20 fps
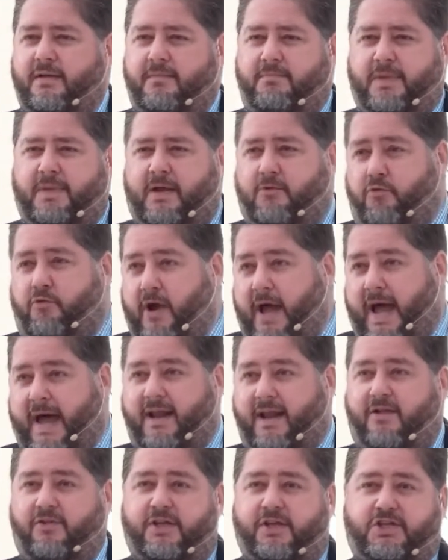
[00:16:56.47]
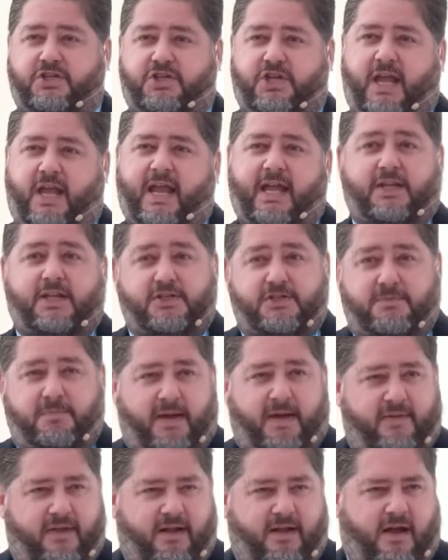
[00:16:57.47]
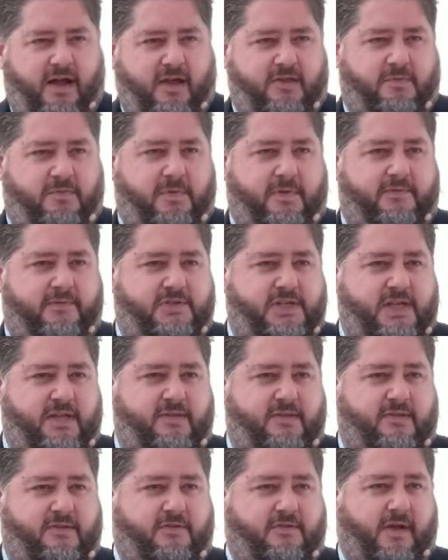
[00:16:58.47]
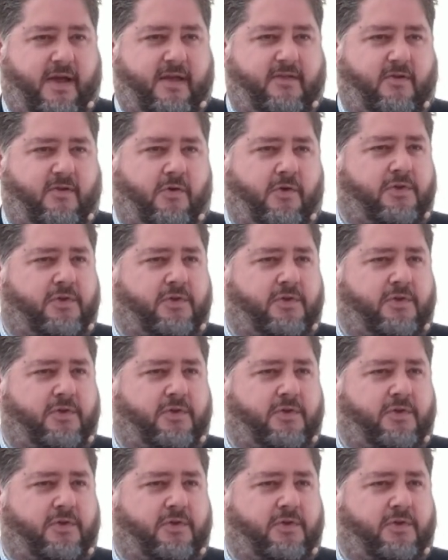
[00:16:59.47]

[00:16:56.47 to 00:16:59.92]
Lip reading: being radically changed by the gospel of Jesus Christ, whole